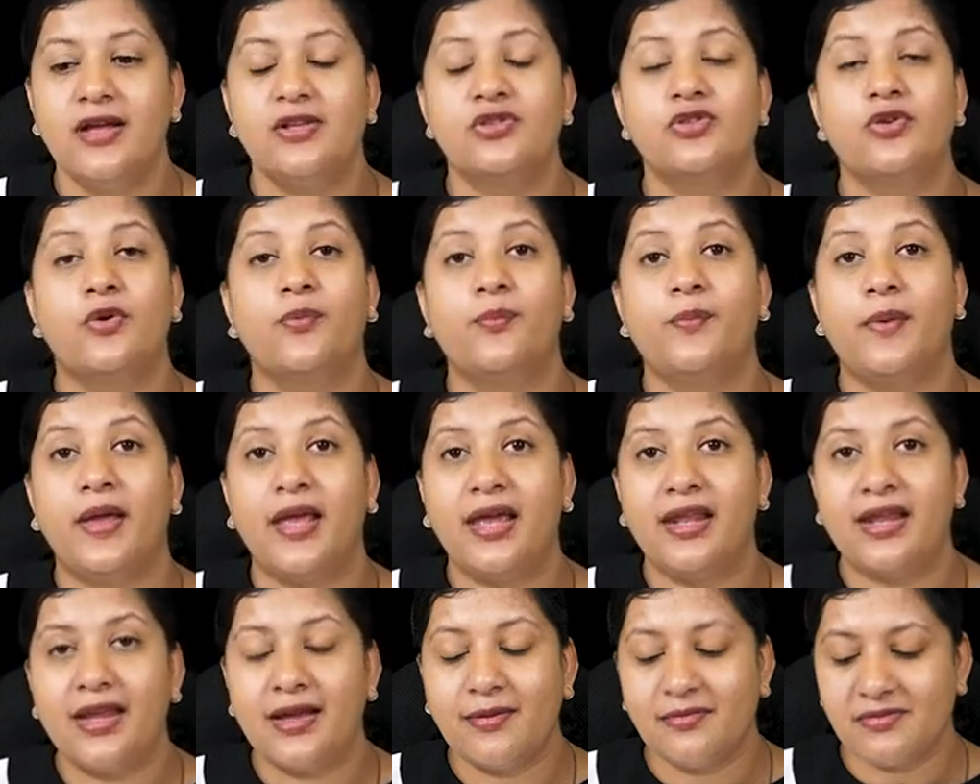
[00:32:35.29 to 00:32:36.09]
So,
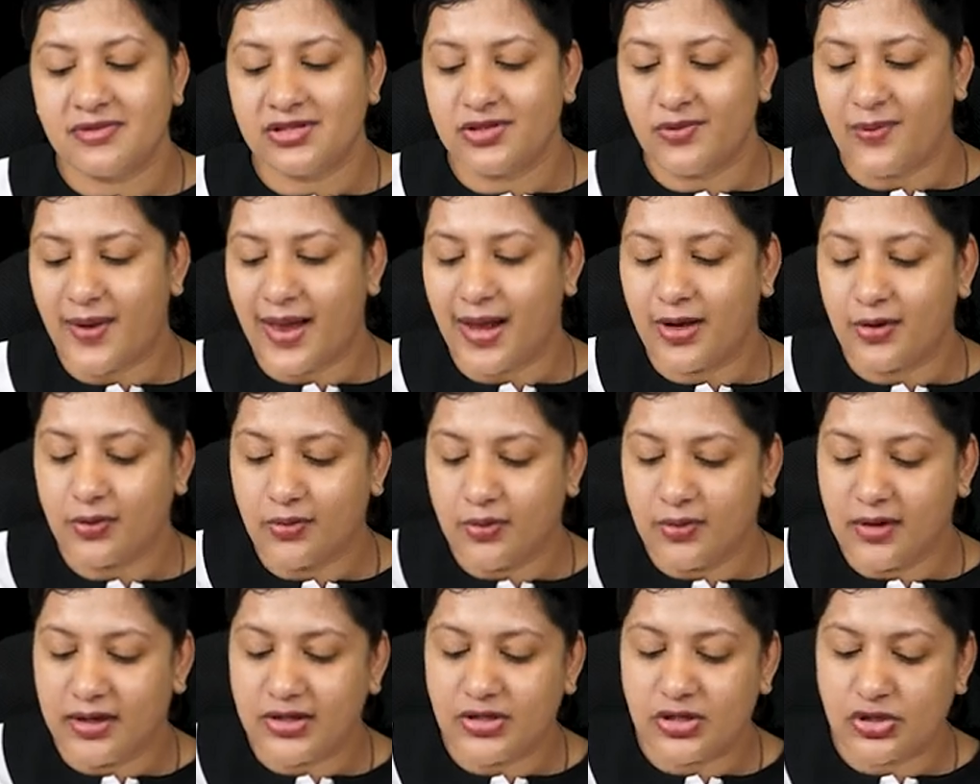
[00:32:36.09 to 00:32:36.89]
barium
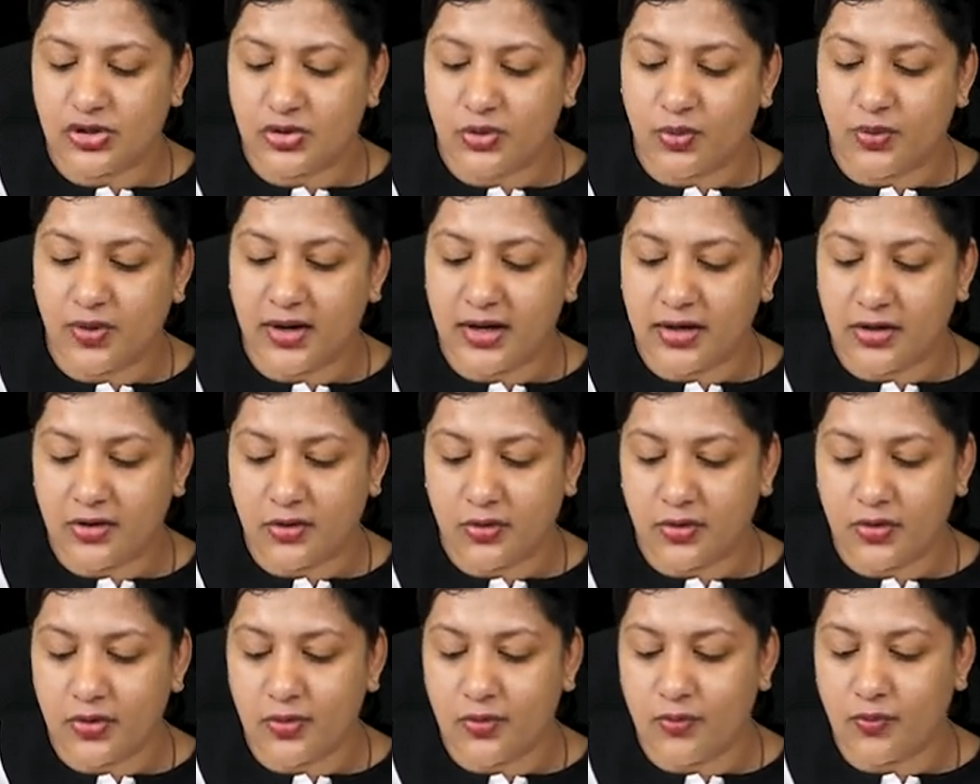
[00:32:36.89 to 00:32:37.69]
swallow is showing
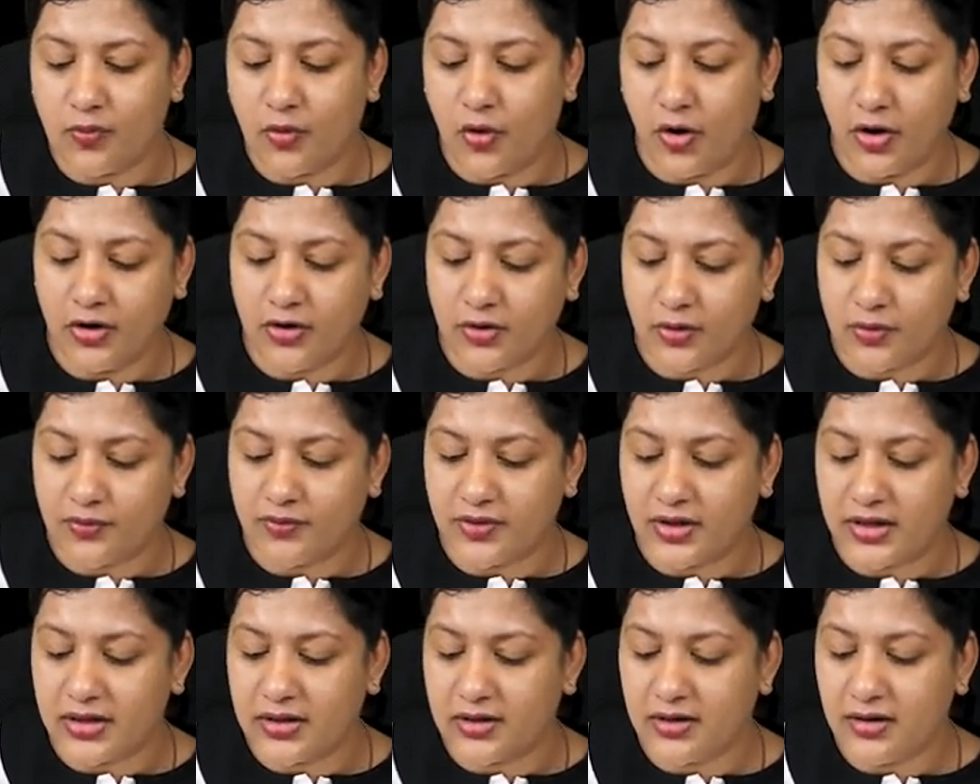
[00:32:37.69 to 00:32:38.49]
to you what
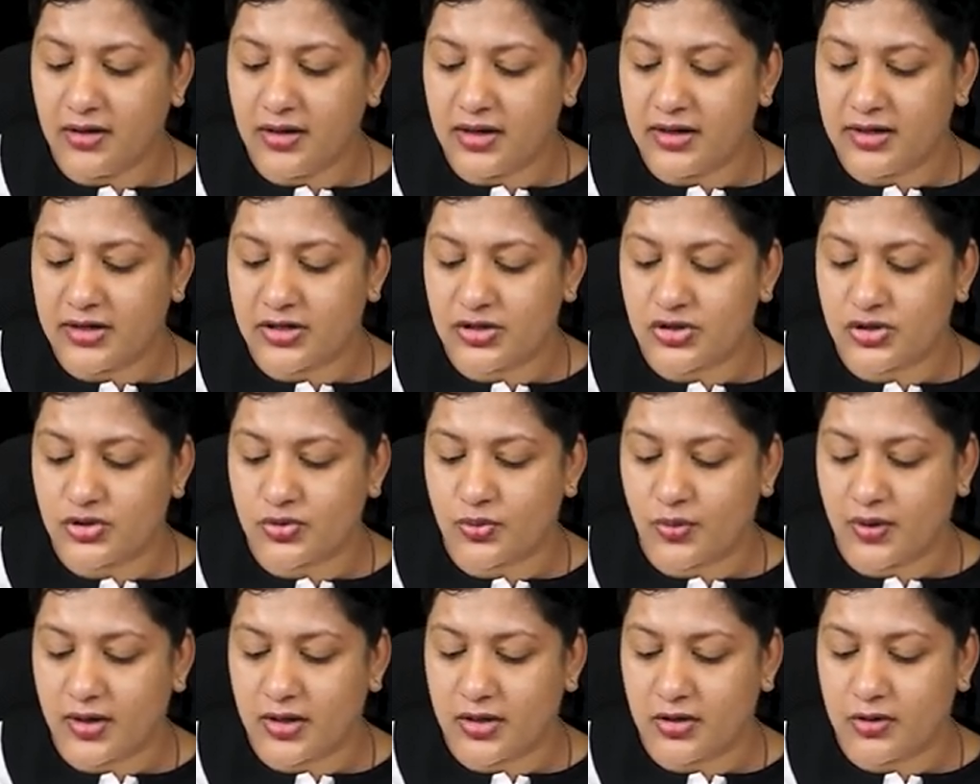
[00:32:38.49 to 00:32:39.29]
over here? It is
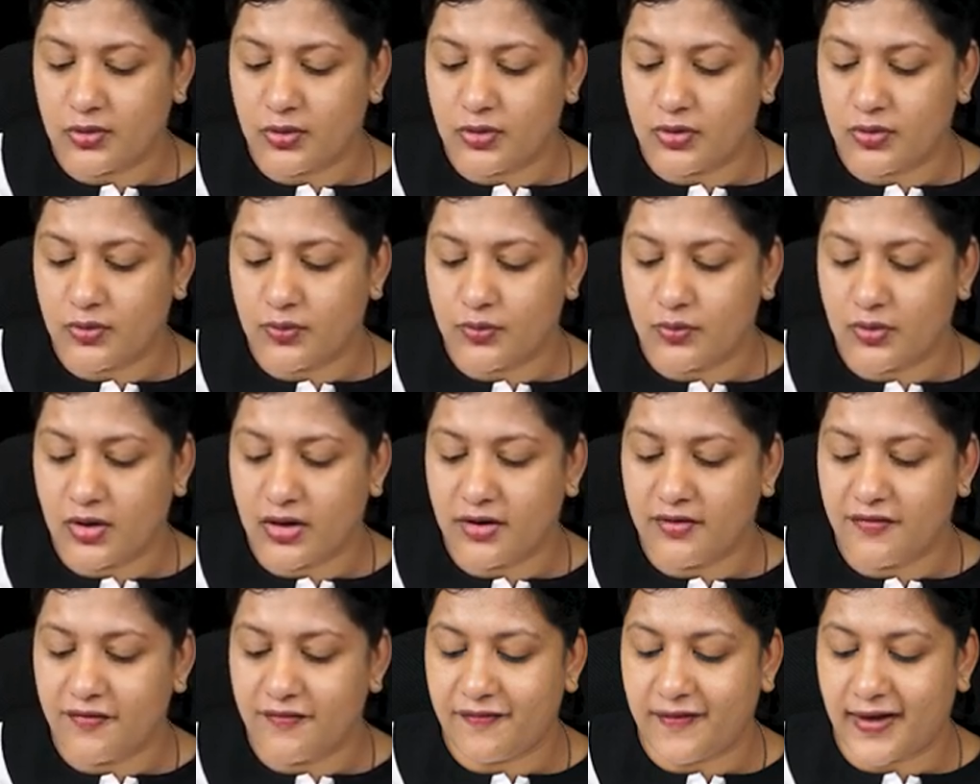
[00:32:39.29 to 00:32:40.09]
showing to you
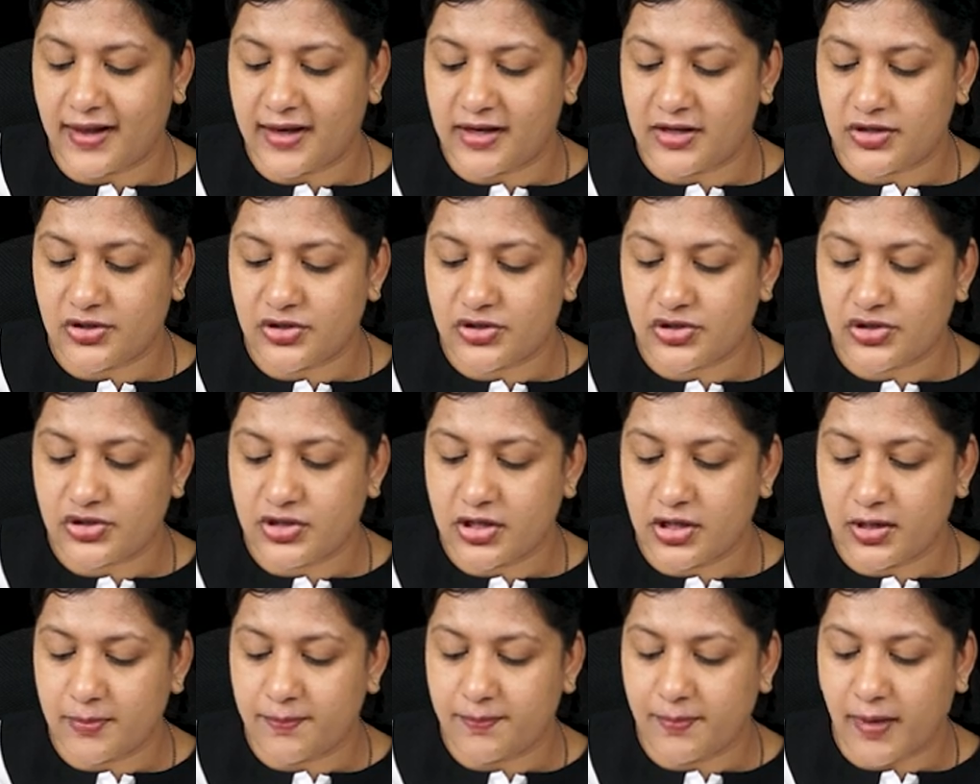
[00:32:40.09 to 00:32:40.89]
a
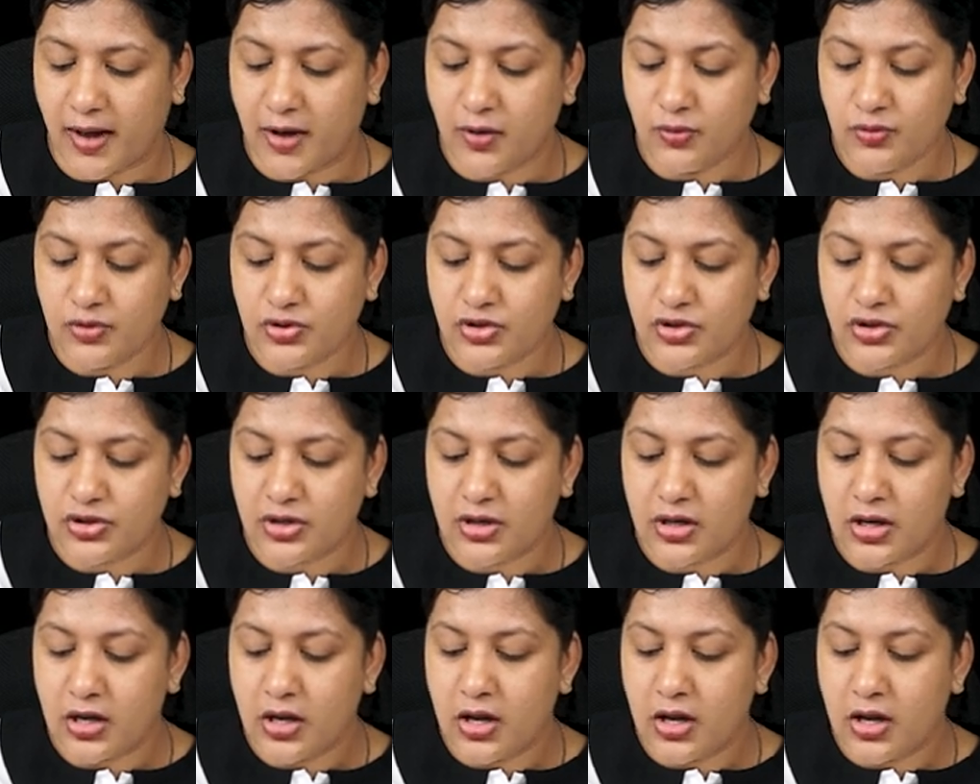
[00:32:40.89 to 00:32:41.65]
pharyngeal pouch,